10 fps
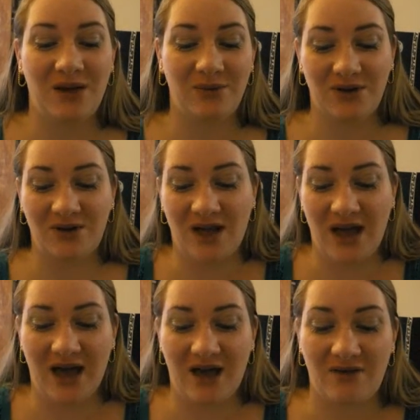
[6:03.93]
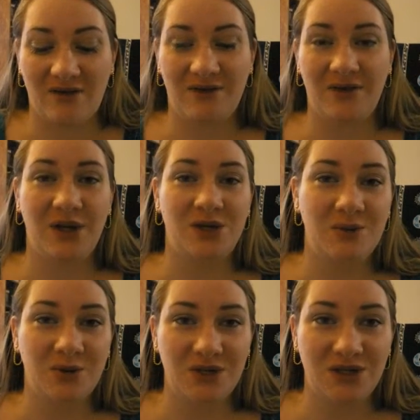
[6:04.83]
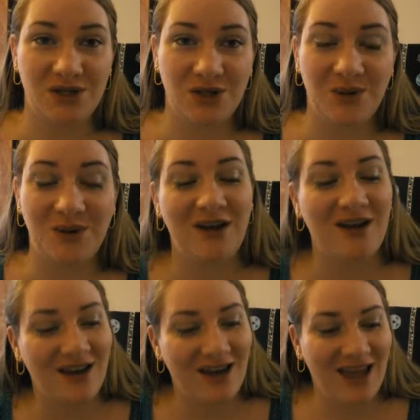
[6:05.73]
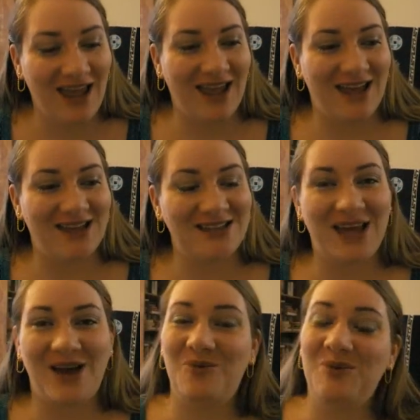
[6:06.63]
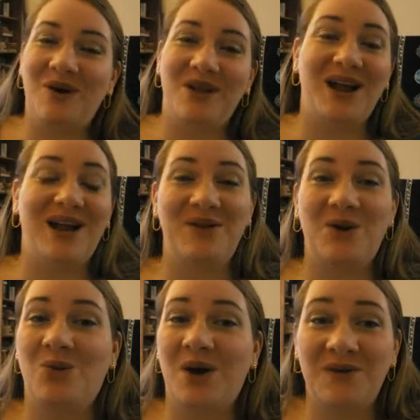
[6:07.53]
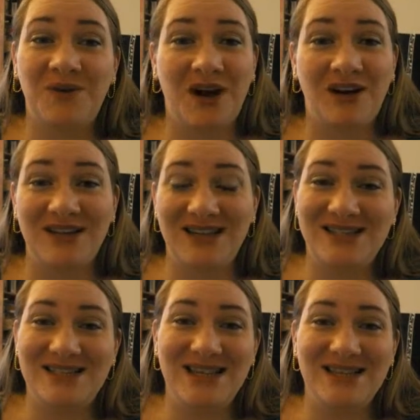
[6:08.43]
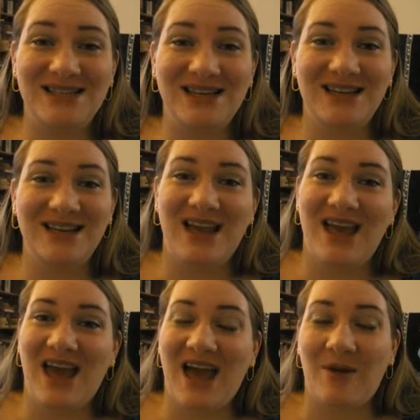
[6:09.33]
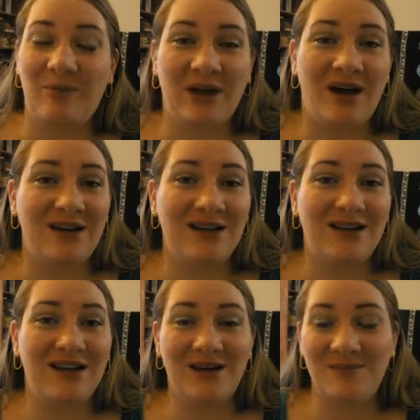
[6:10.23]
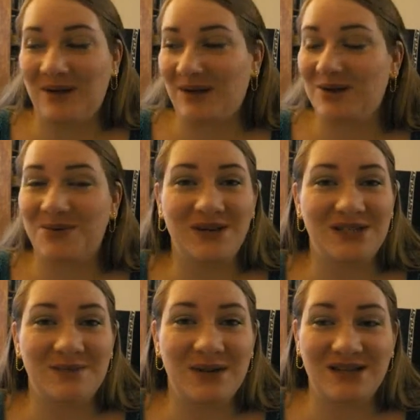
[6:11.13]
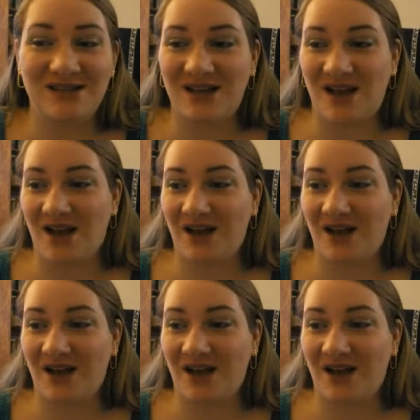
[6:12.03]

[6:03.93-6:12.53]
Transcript: I will have videos posted soon, and I hope you all are having a wonderful holiday season. Happy Hanukkah, Merry Christmas,